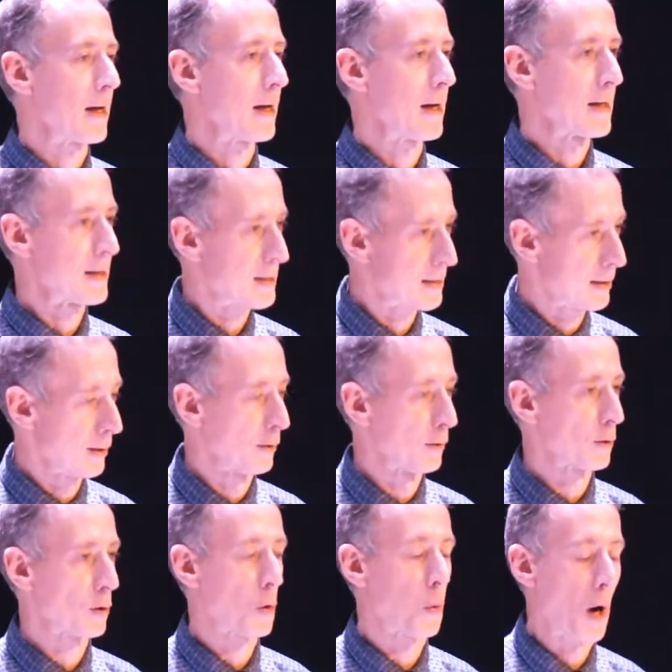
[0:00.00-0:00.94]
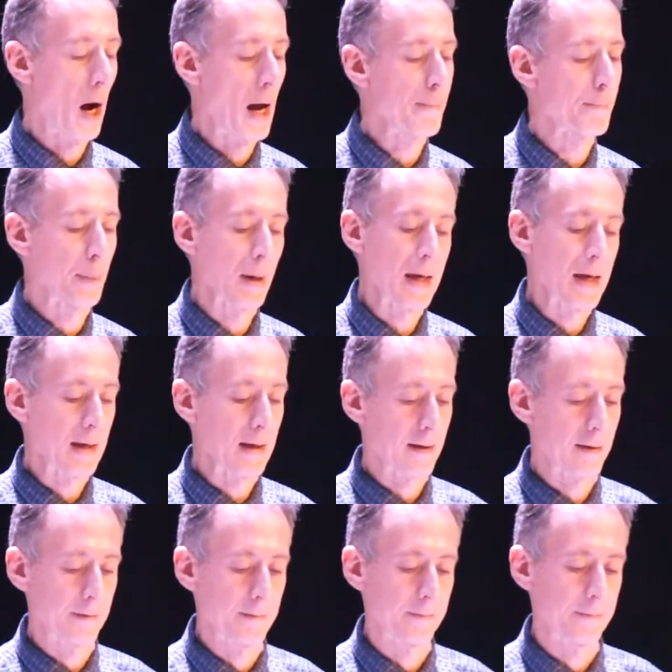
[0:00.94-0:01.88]
is still quite bleak.
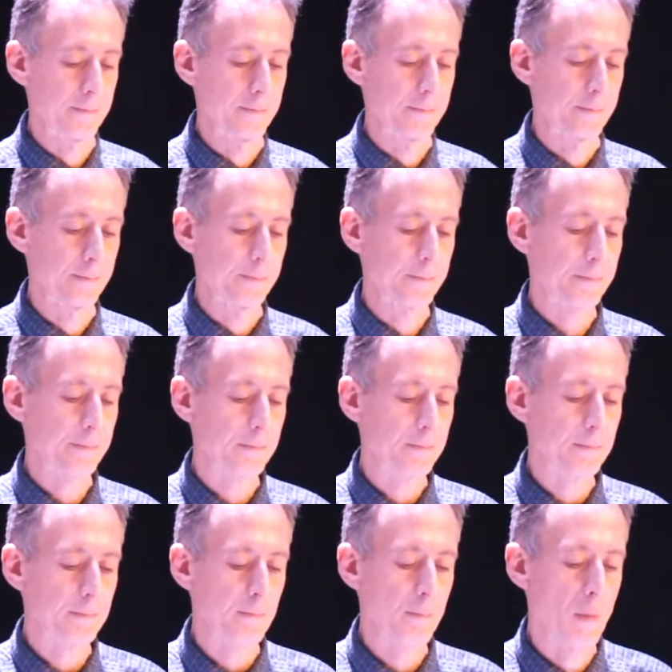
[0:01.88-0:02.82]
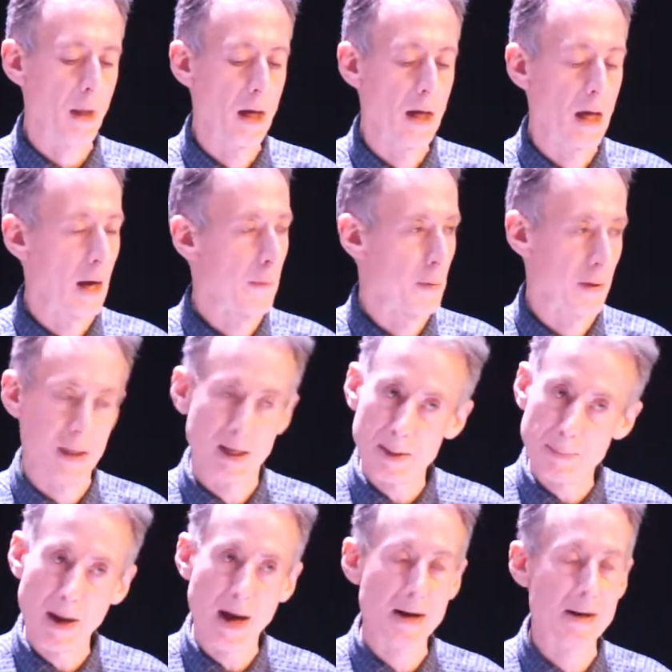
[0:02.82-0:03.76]
If you think
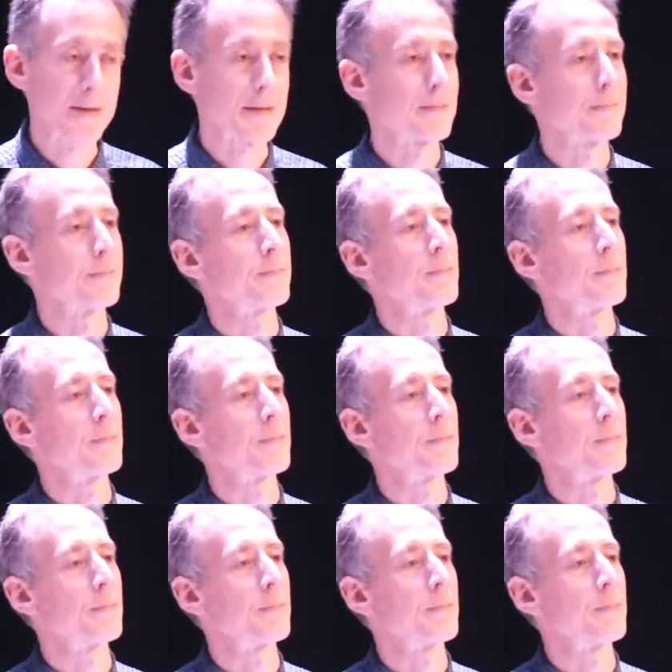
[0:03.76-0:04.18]
about it,